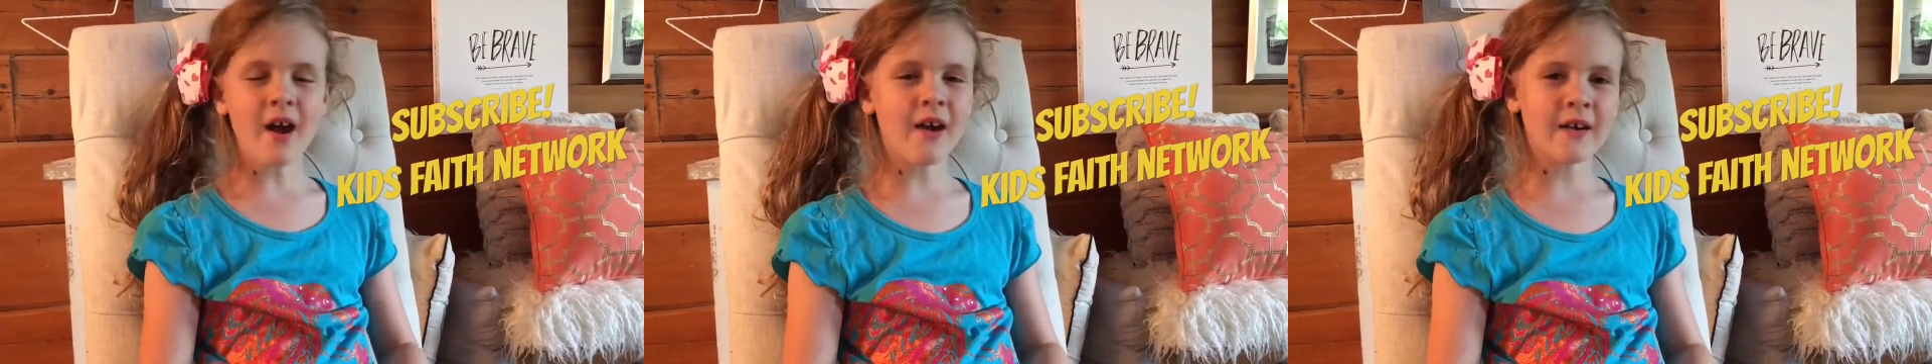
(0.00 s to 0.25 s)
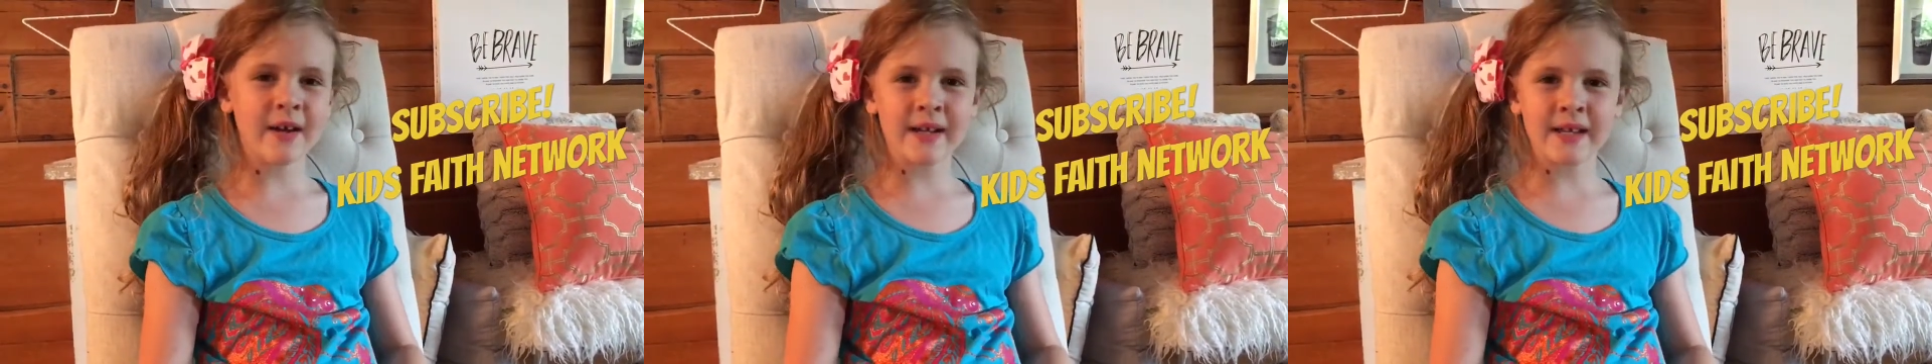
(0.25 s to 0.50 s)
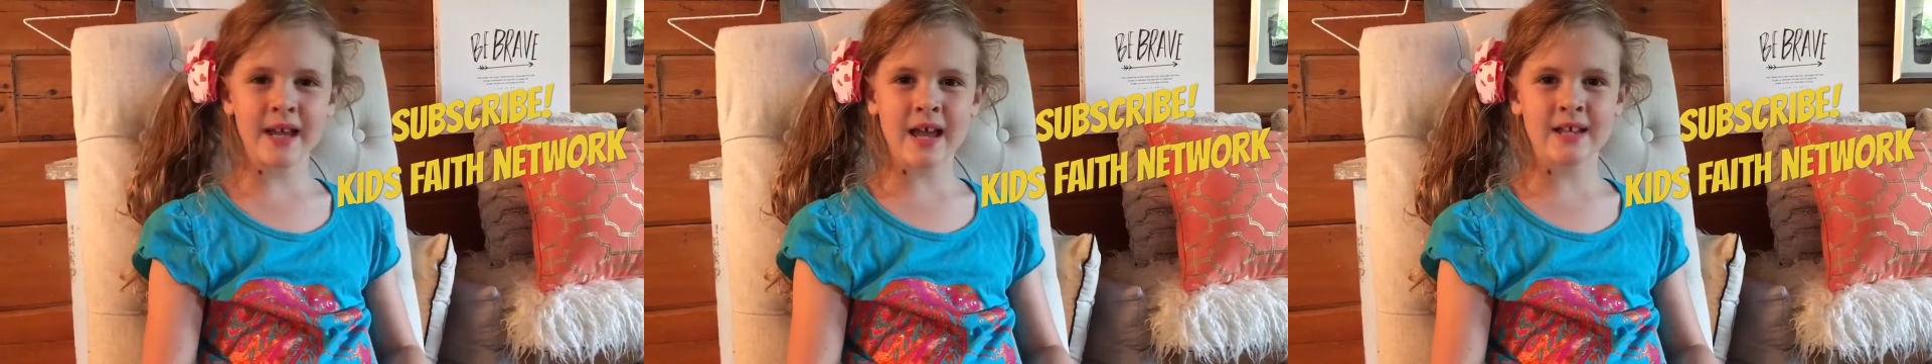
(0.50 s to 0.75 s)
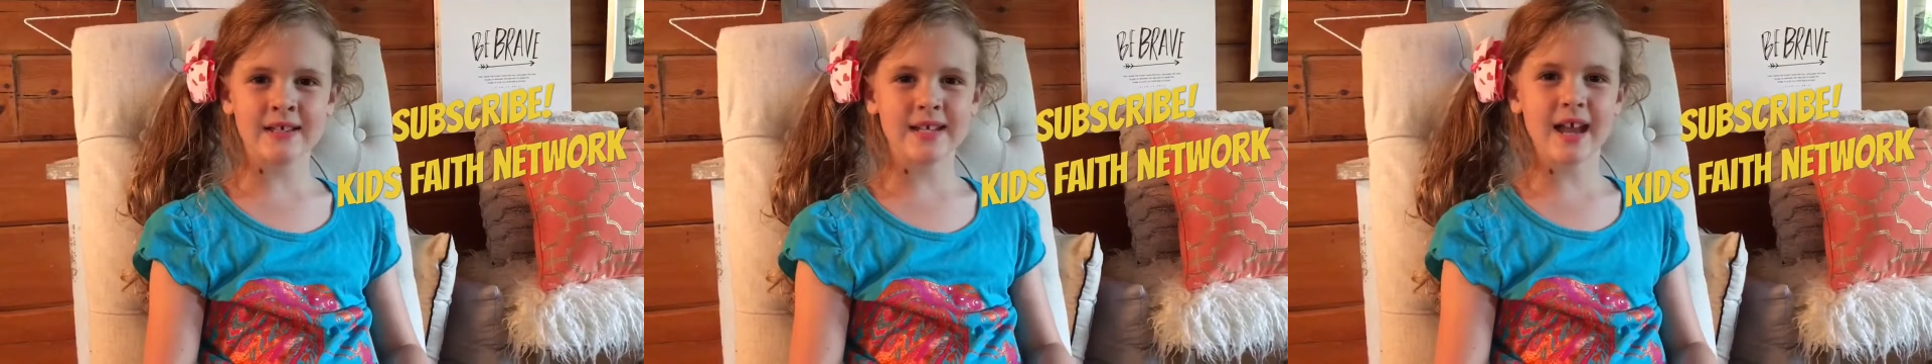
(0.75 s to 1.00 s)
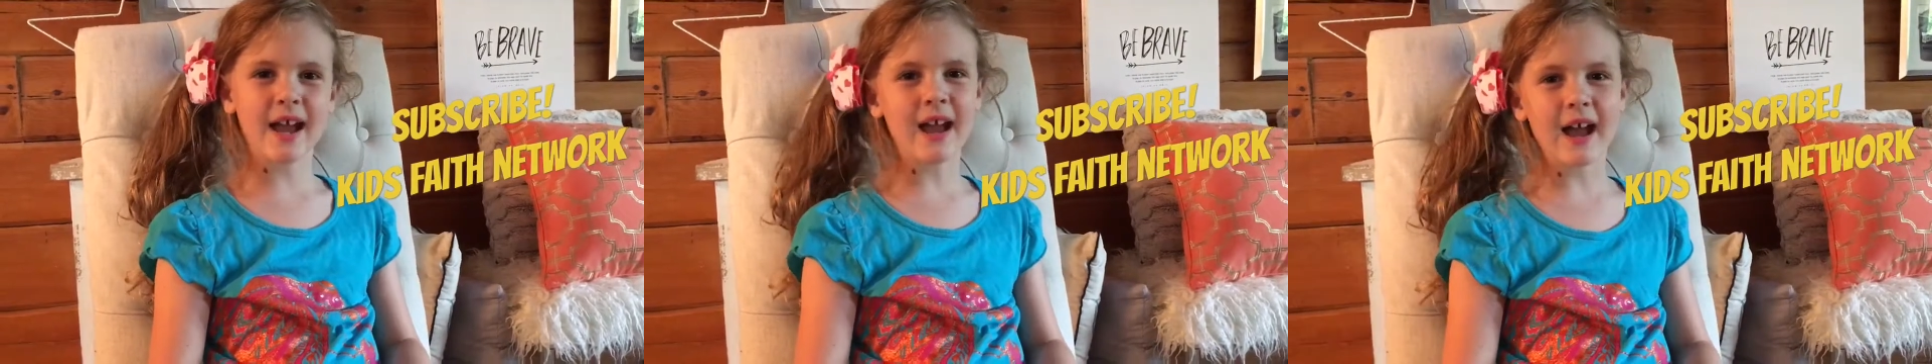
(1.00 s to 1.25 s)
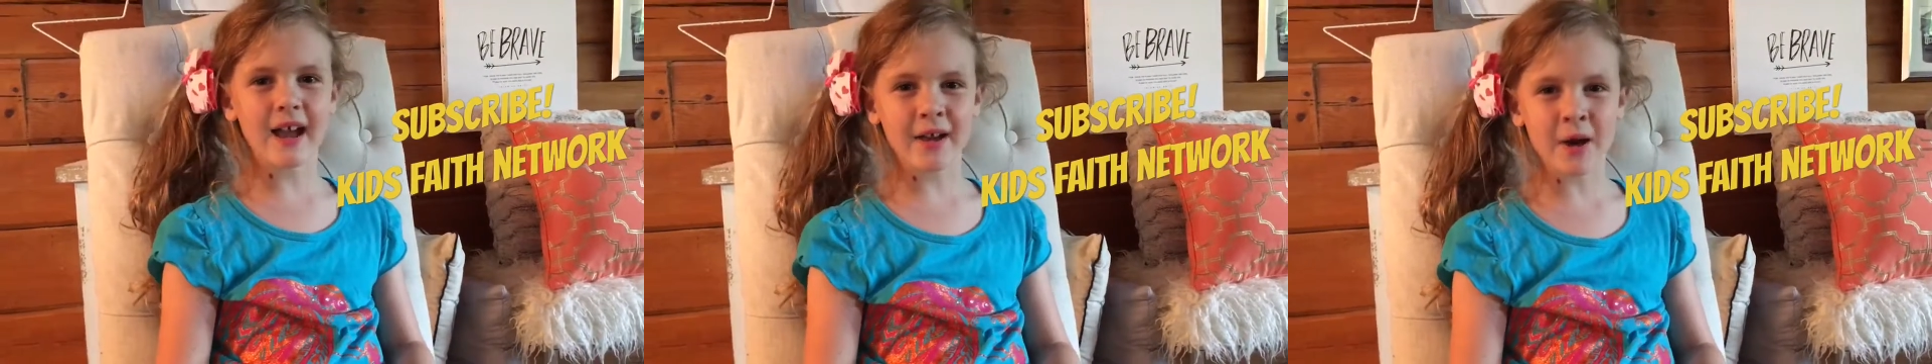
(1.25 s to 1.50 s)
All right, guys,
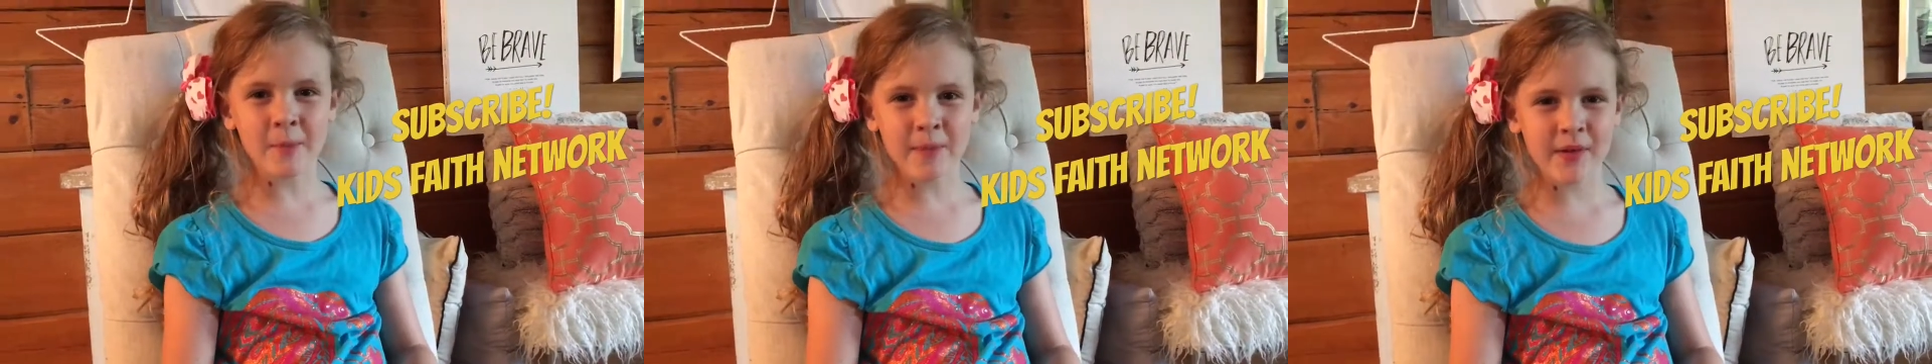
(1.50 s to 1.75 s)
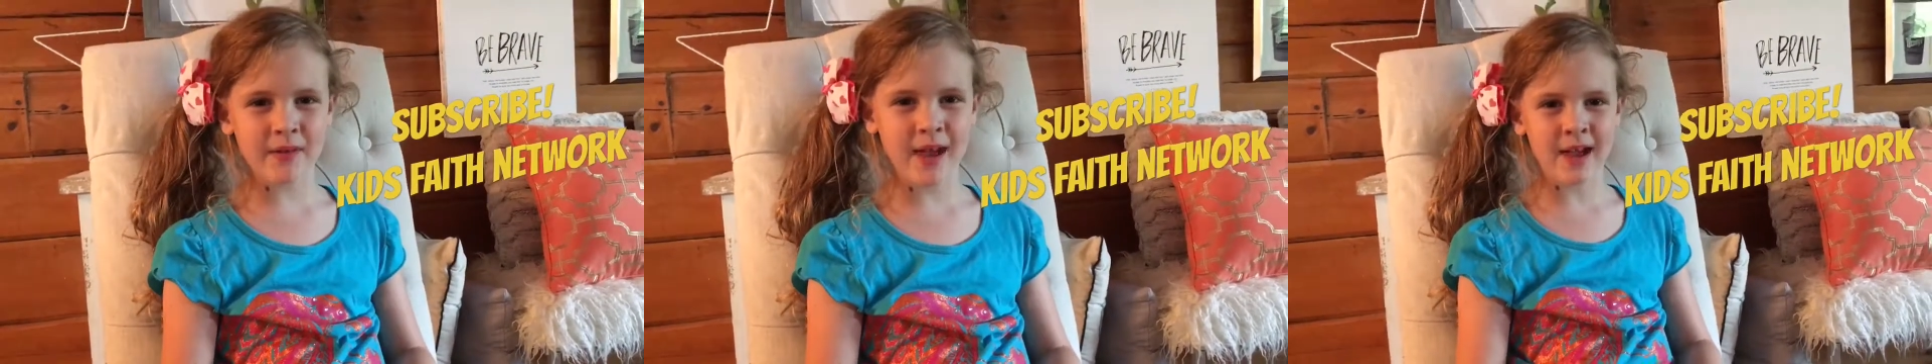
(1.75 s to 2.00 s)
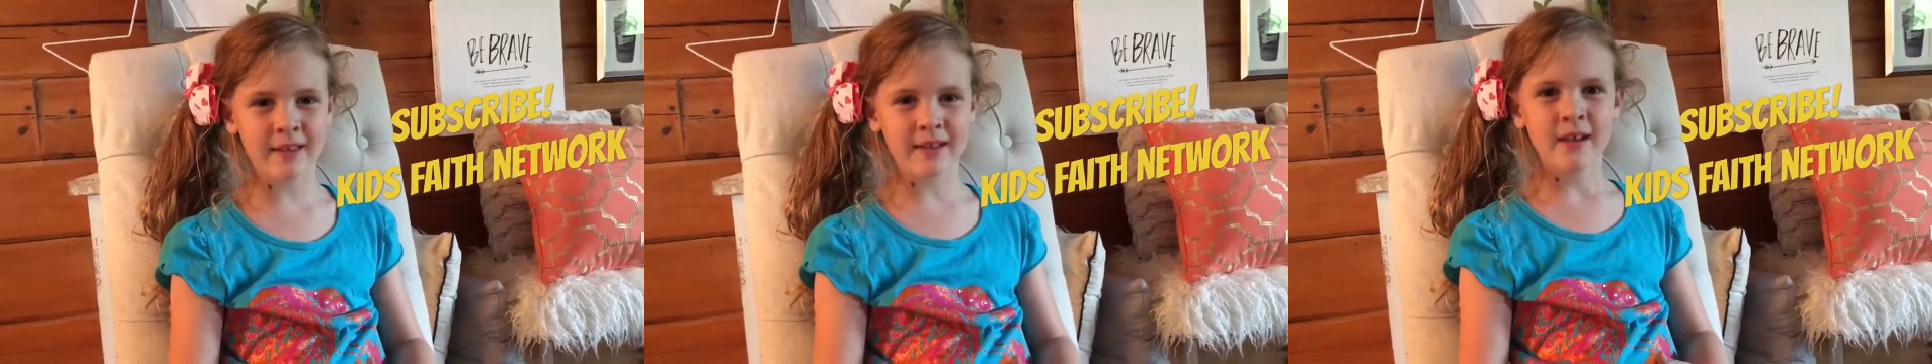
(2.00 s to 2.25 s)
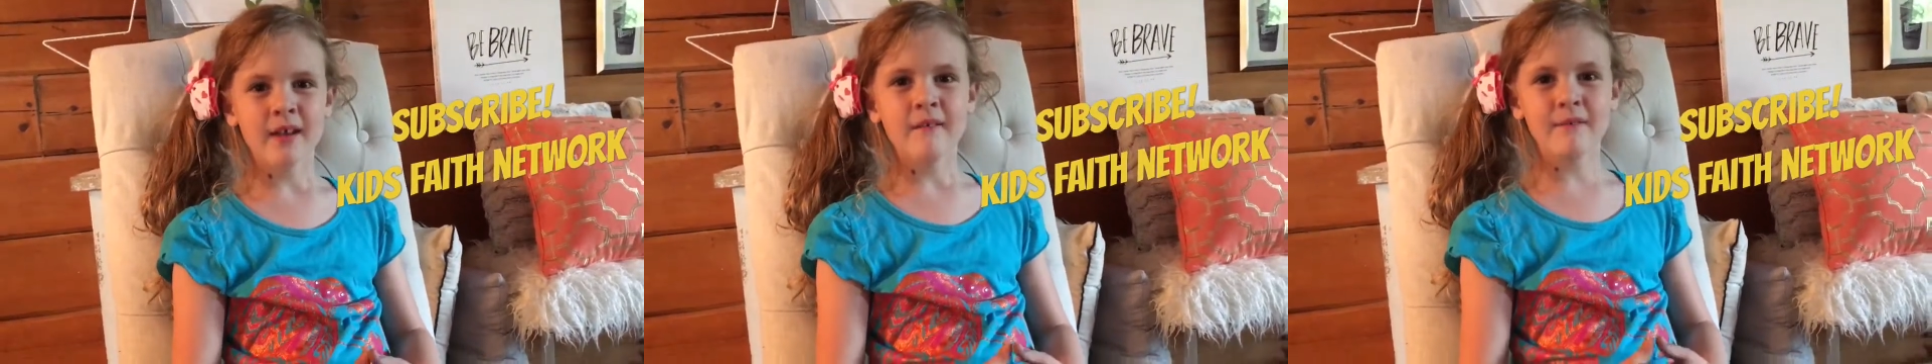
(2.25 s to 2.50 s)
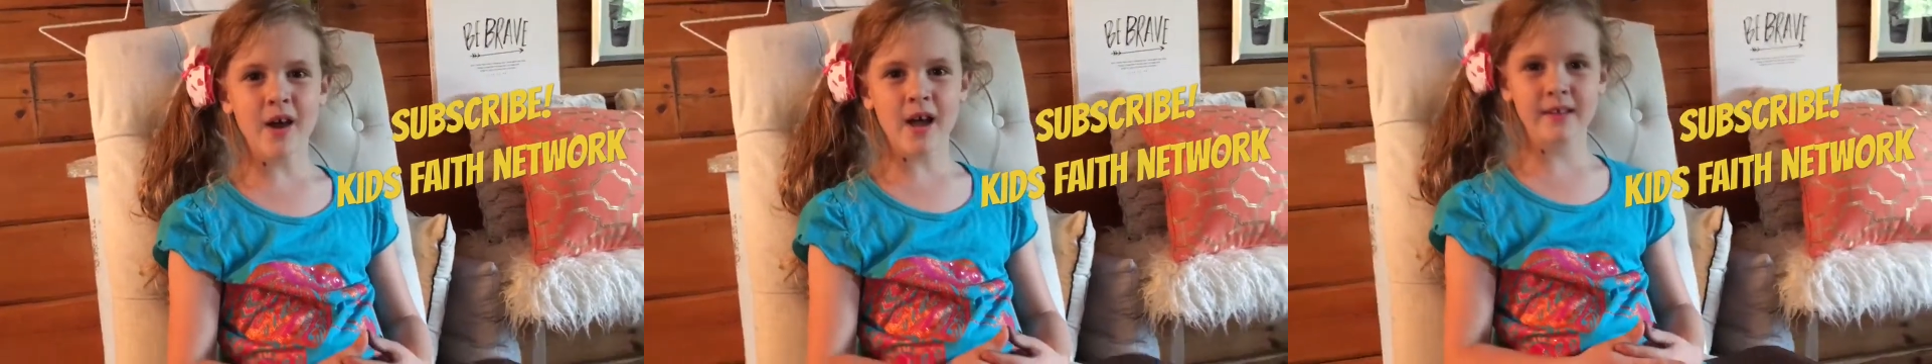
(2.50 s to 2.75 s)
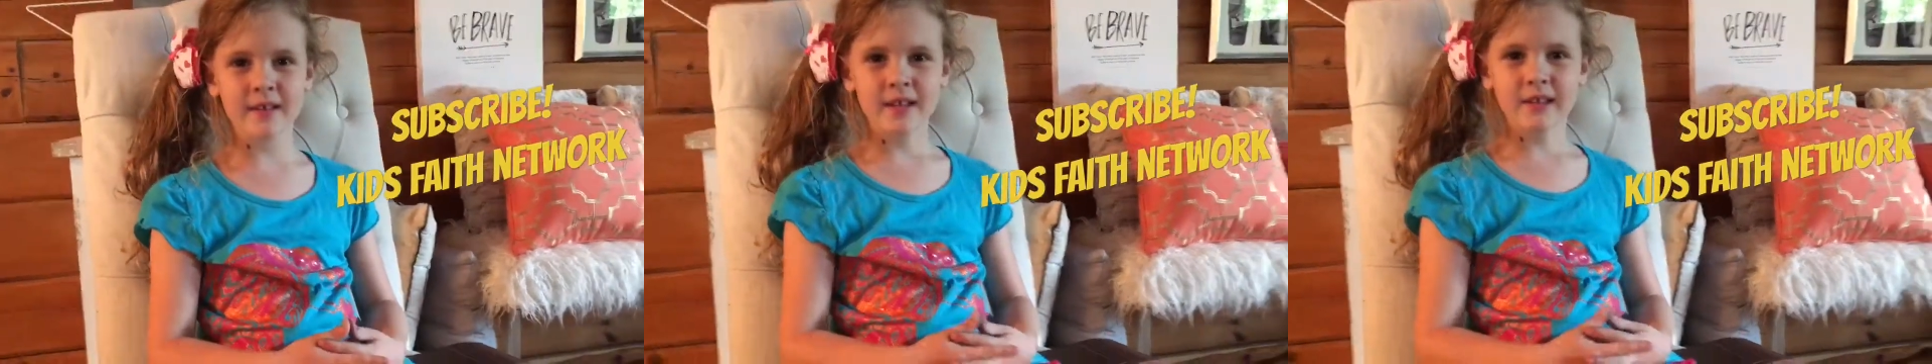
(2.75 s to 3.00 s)
I hope you had
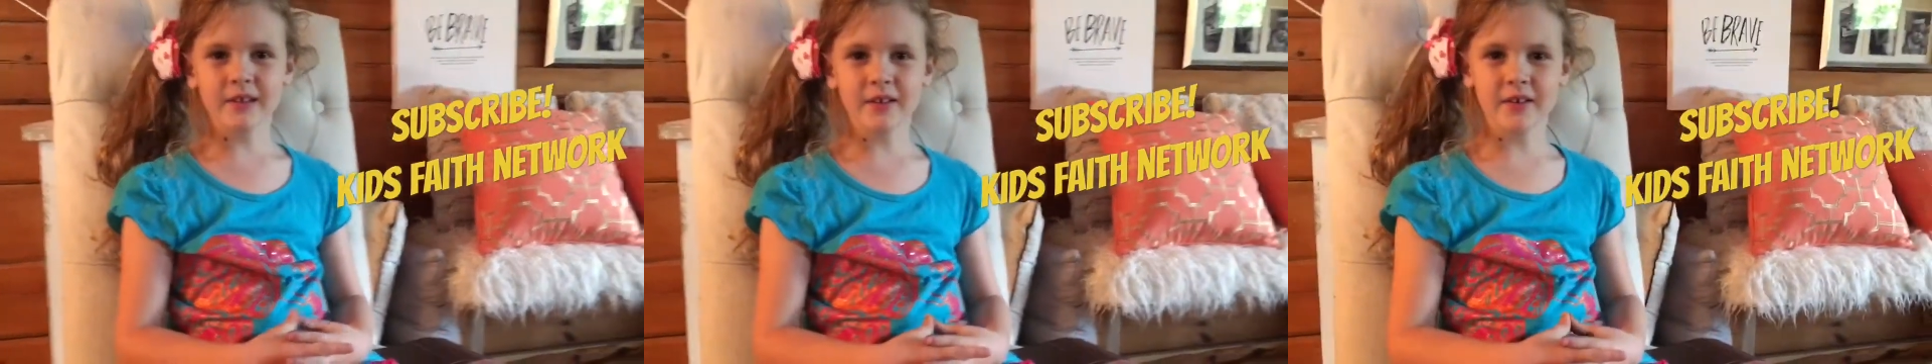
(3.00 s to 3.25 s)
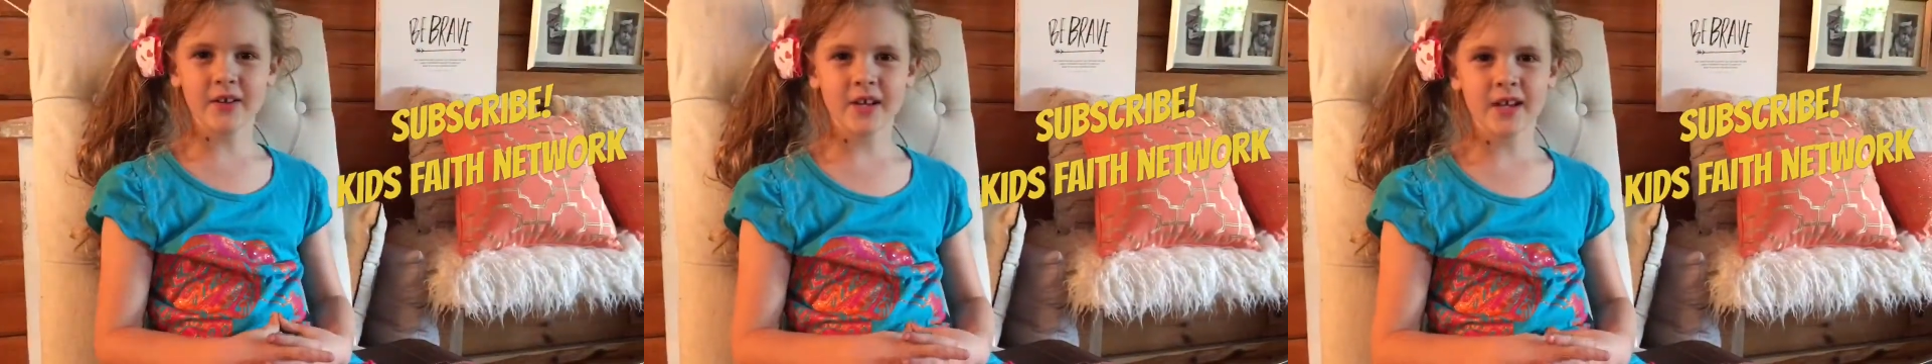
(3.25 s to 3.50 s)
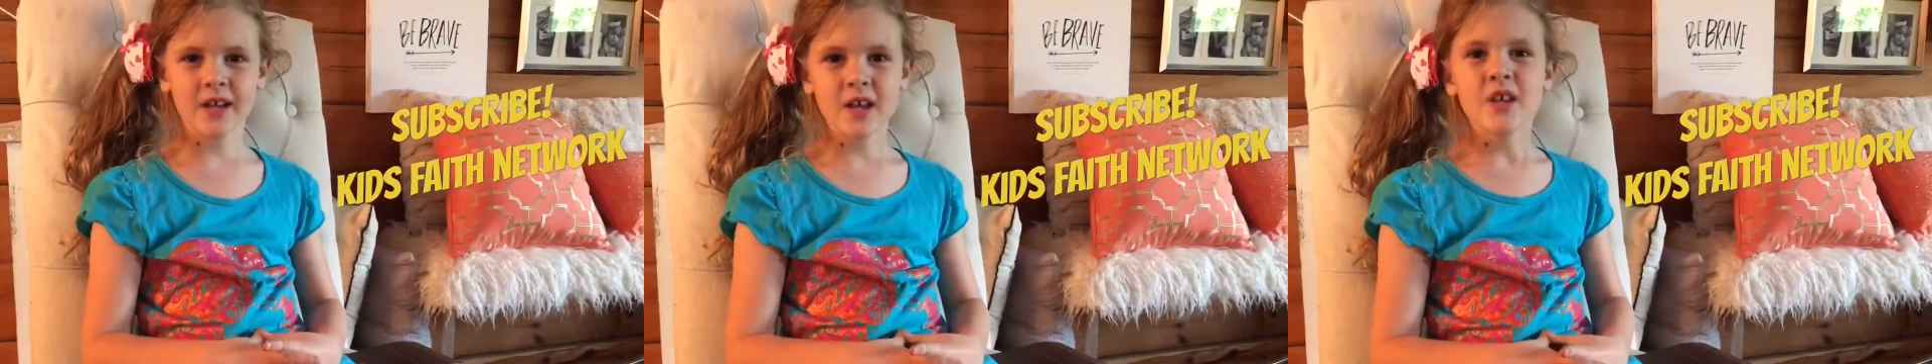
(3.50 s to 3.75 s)
fun learning